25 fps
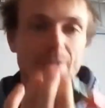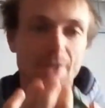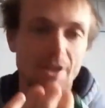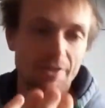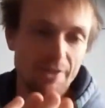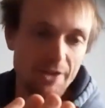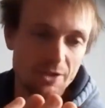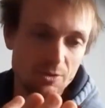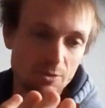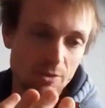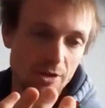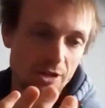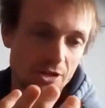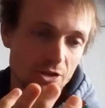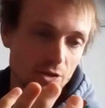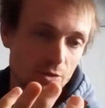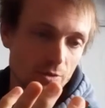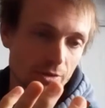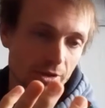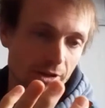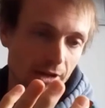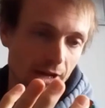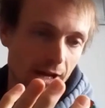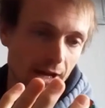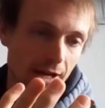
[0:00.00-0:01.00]
This one is
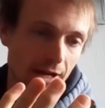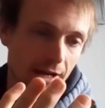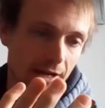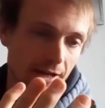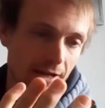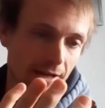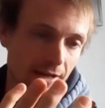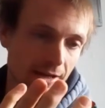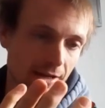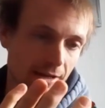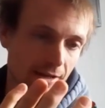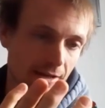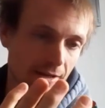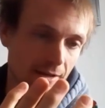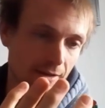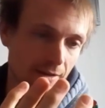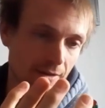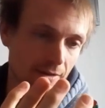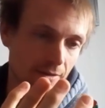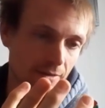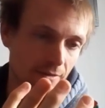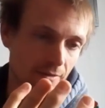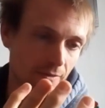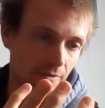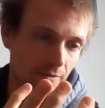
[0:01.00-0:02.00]
only a
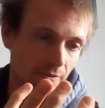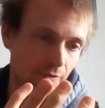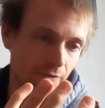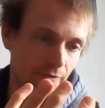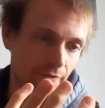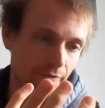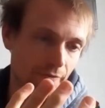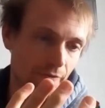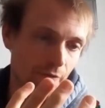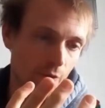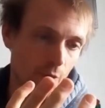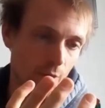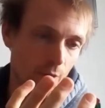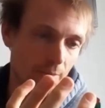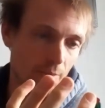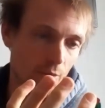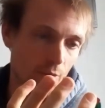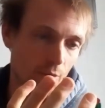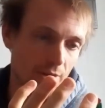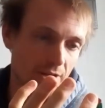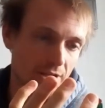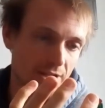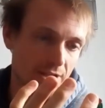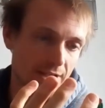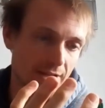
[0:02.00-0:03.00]

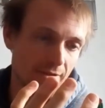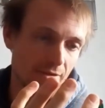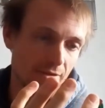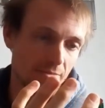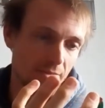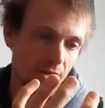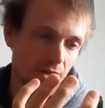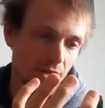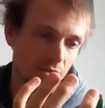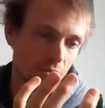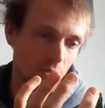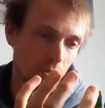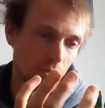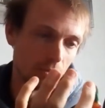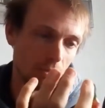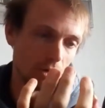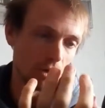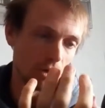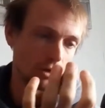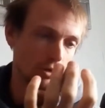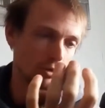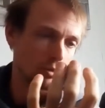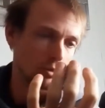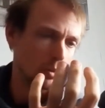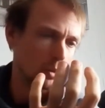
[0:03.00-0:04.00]
4.7ml
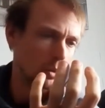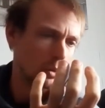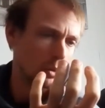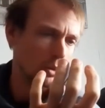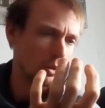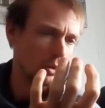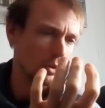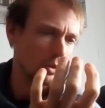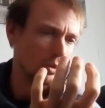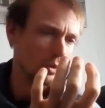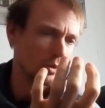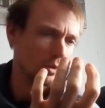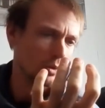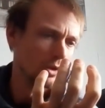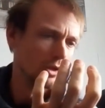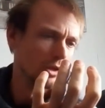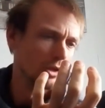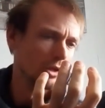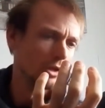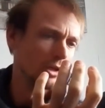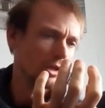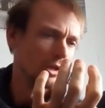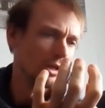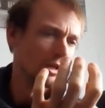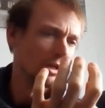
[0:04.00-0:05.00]
bottle, or
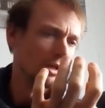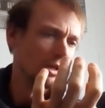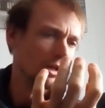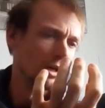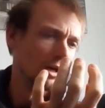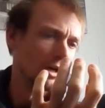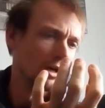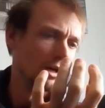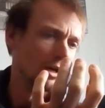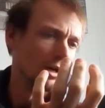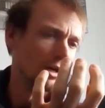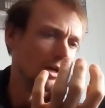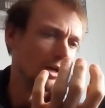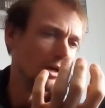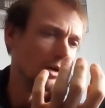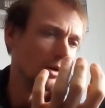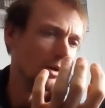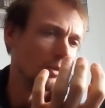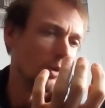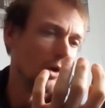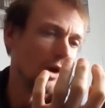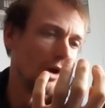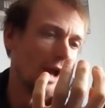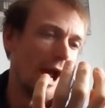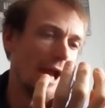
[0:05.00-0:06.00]
a
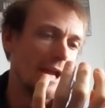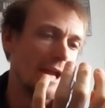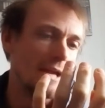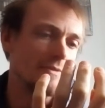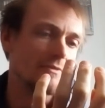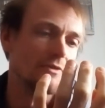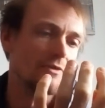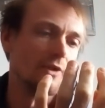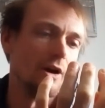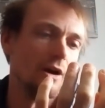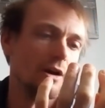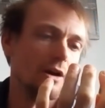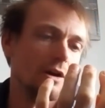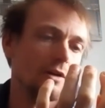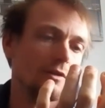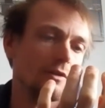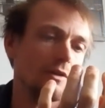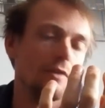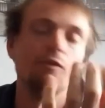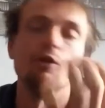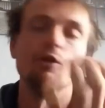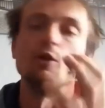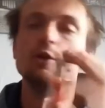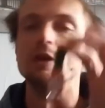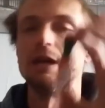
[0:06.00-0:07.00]
1/8 of a
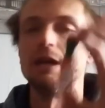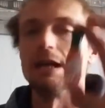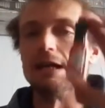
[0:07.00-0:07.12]
fluid